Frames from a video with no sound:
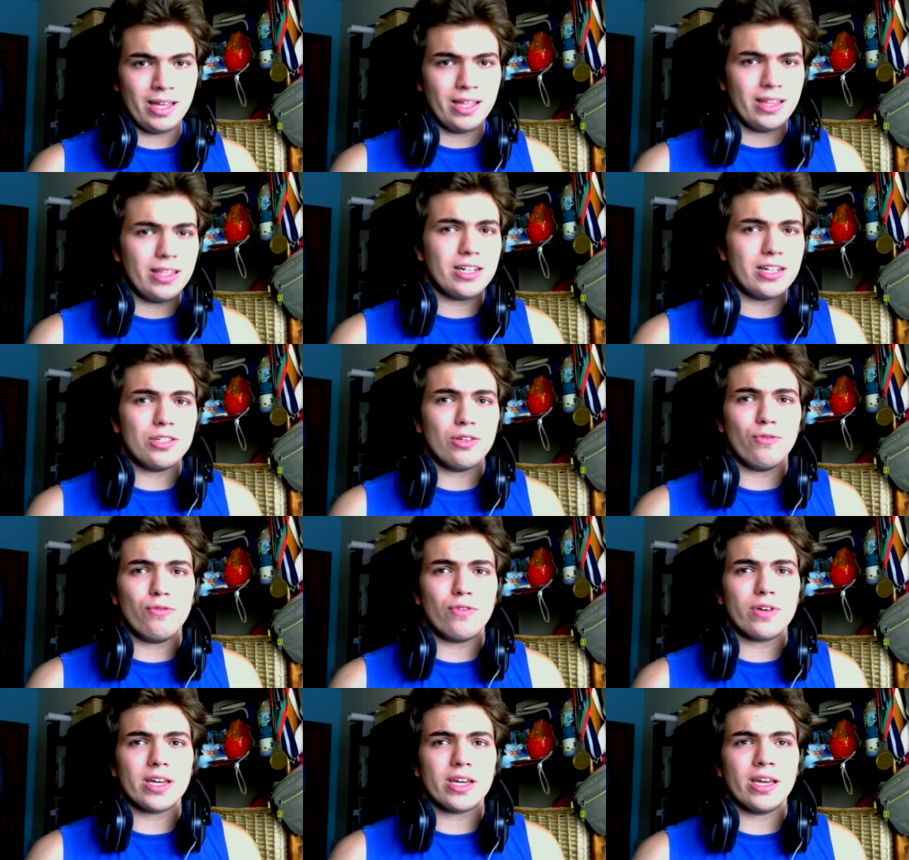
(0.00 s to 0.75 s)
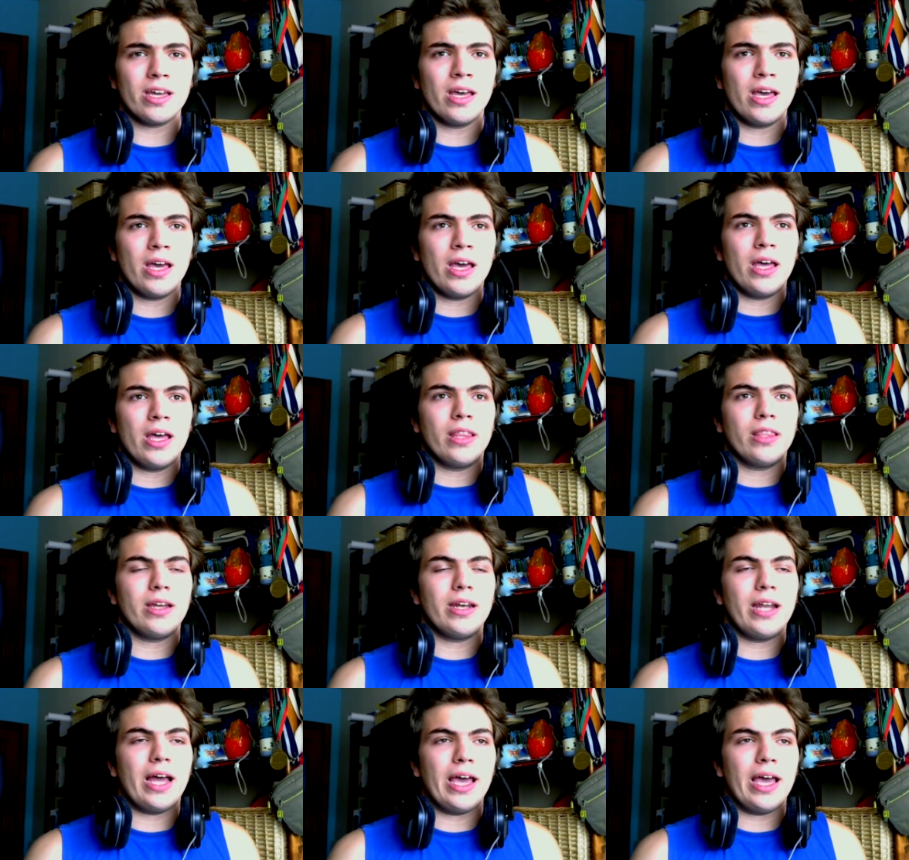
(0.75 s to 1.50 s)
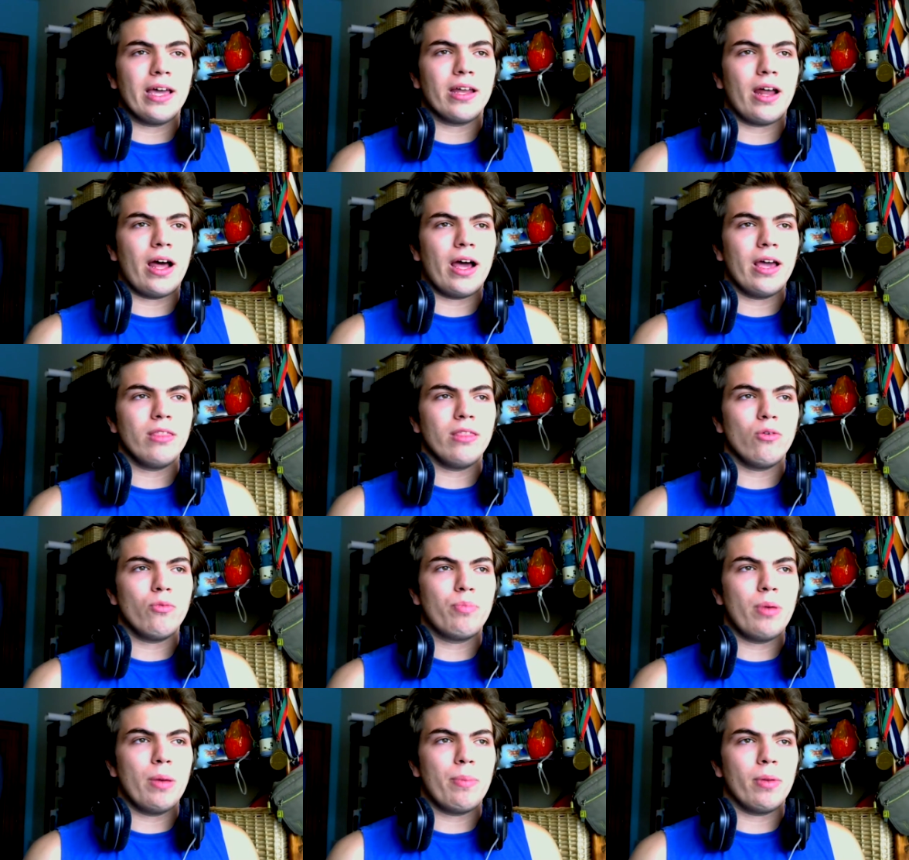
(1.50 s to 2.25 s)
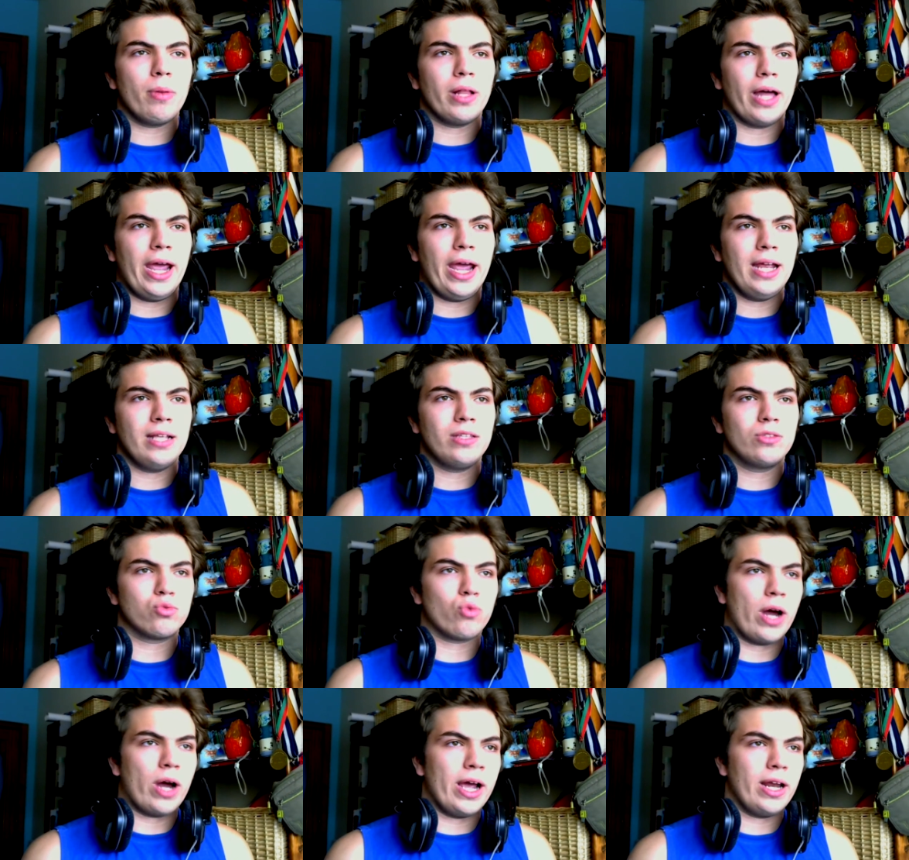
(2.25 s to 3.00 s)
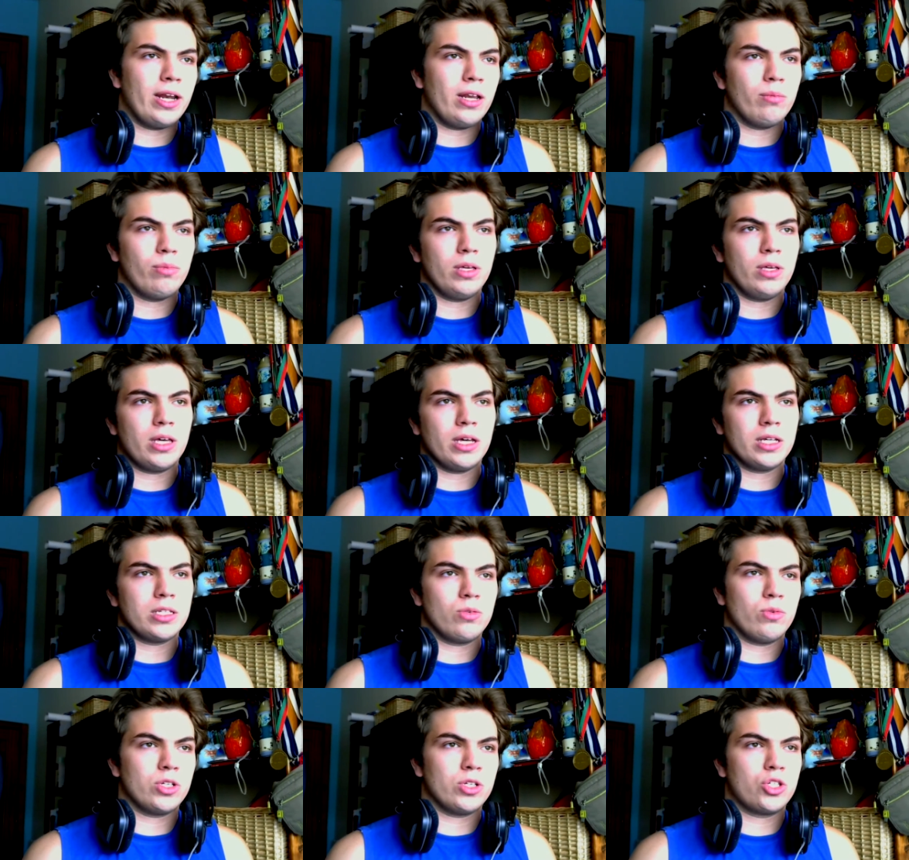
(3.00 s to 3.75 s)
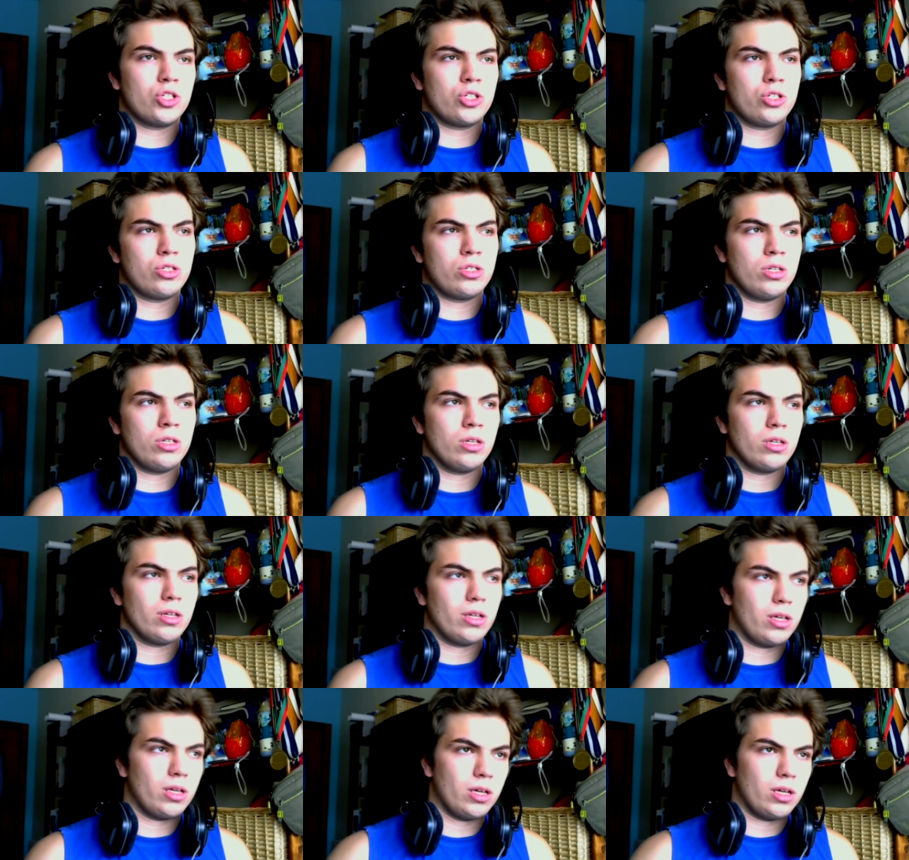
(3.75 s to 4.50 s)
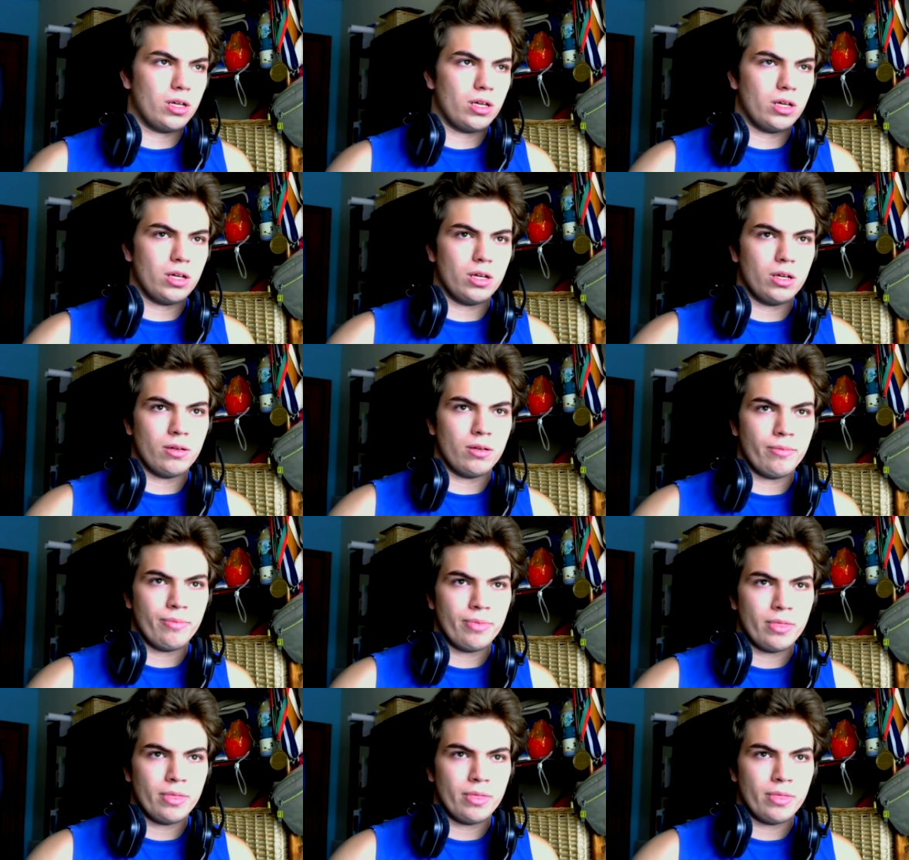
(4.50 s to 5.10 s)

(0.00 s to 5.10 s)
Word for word: There's no fucking deny it. I know people hate Raiden because he was uh